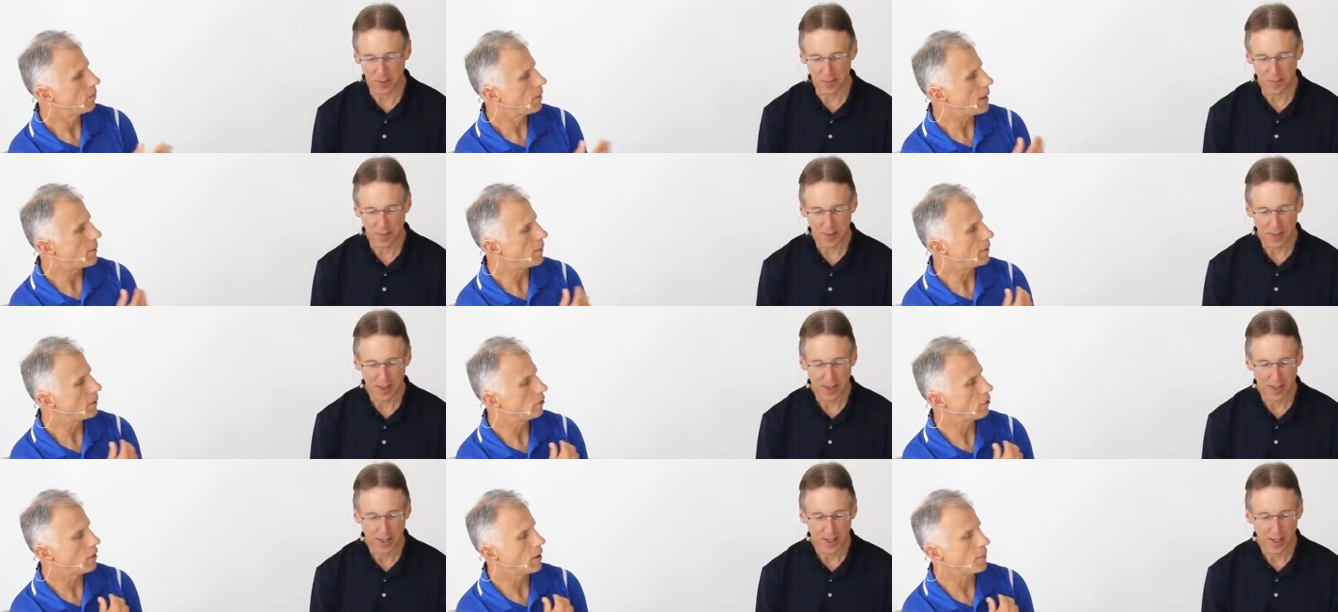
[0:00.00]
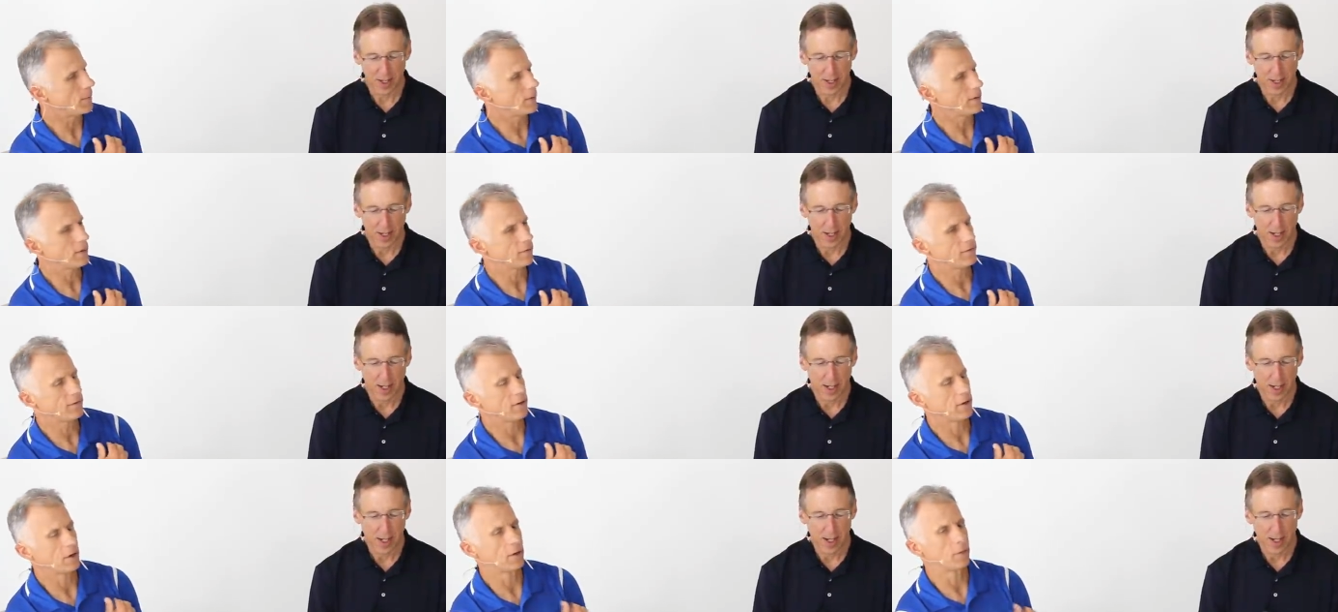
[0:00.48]
Speaker 1: Probably grew up on a
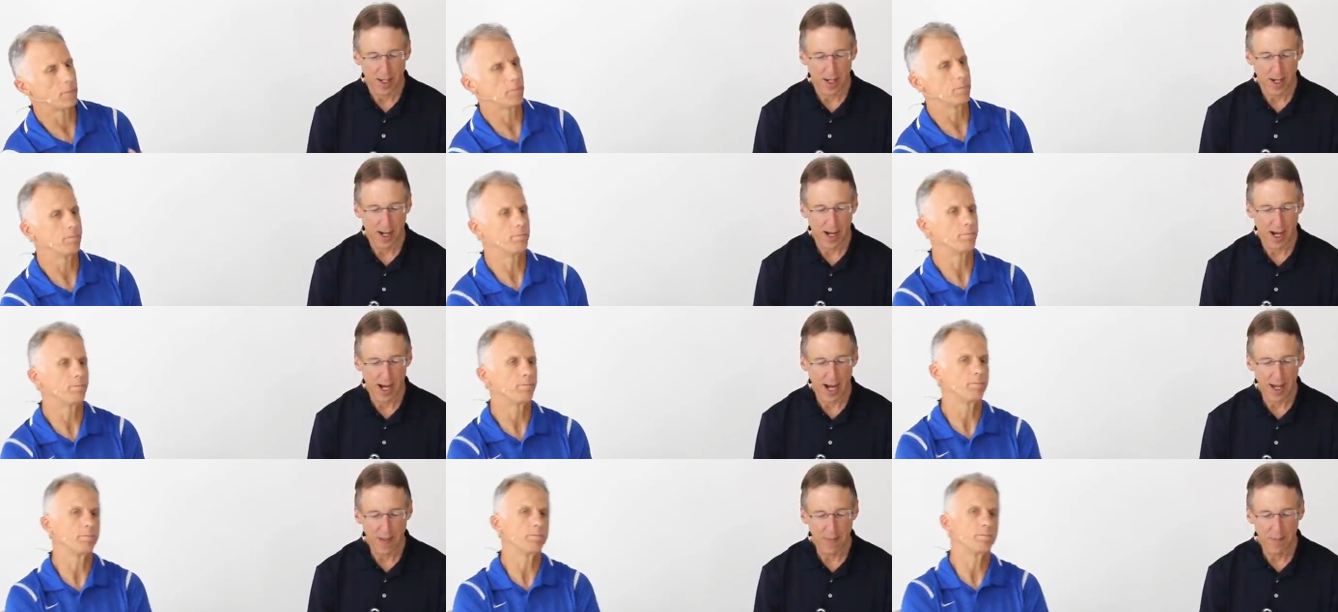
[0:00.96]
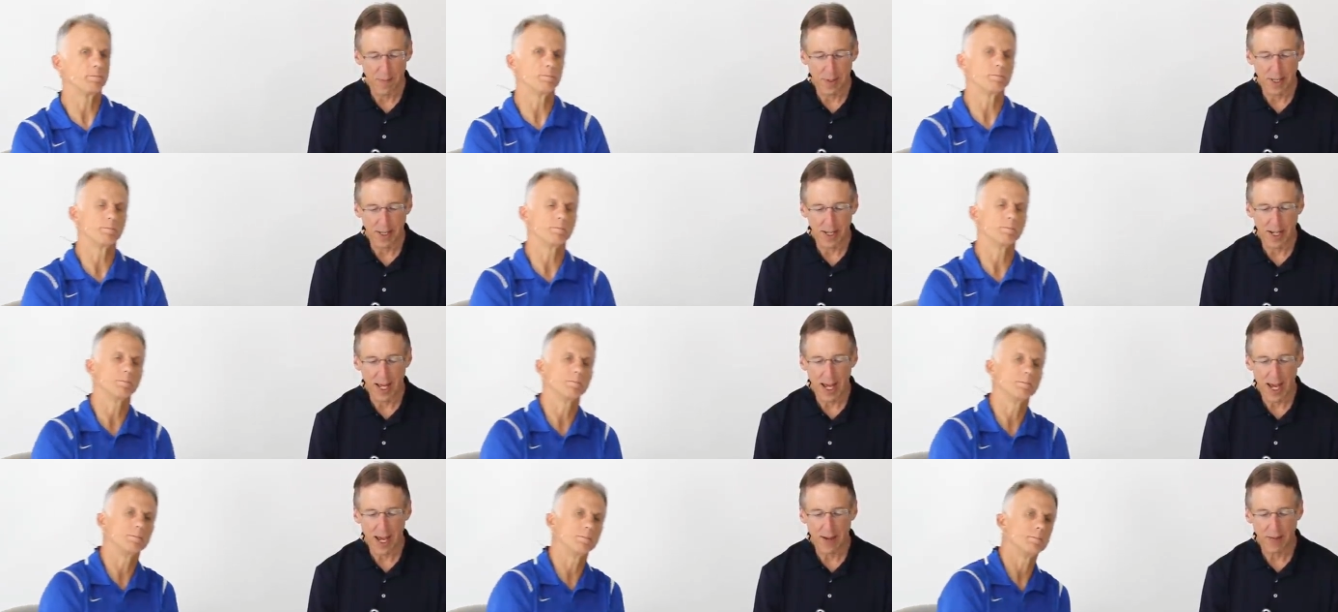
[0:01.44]
farm. I've
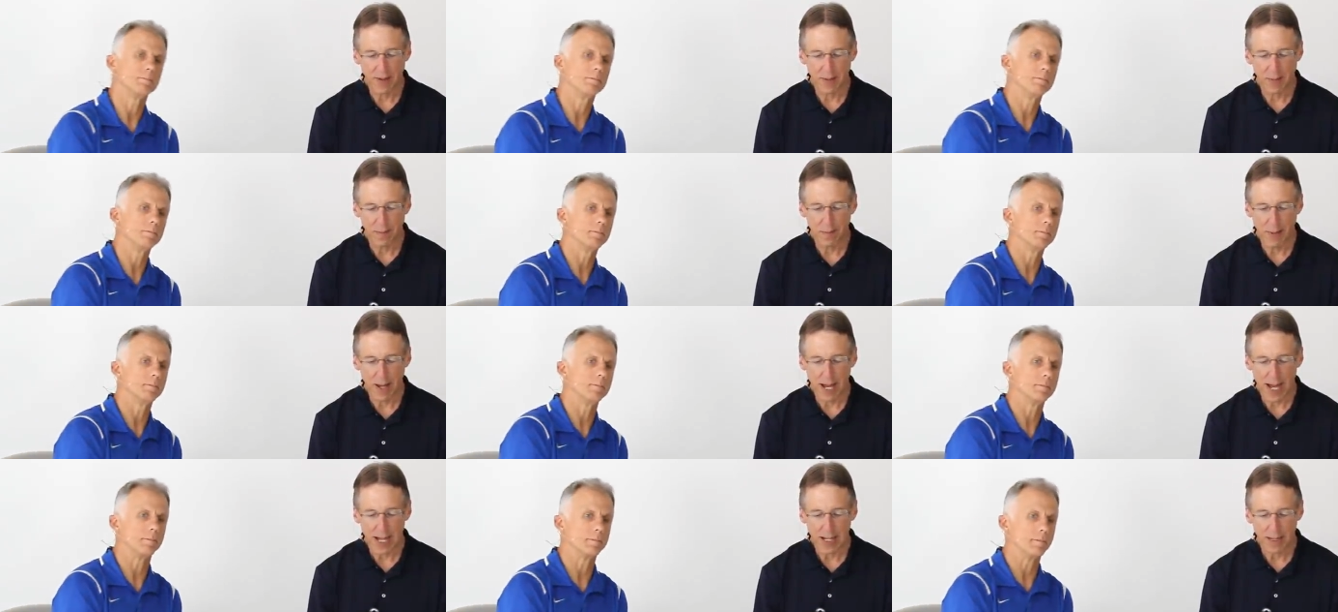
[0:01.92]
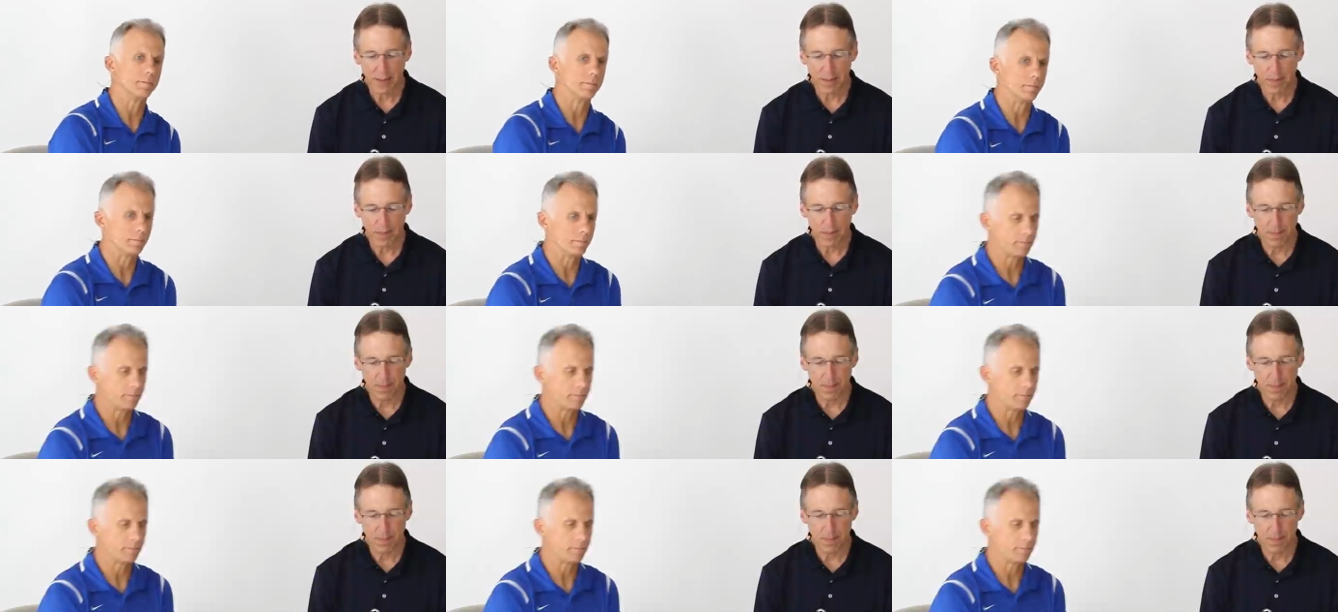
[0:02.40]
been having back.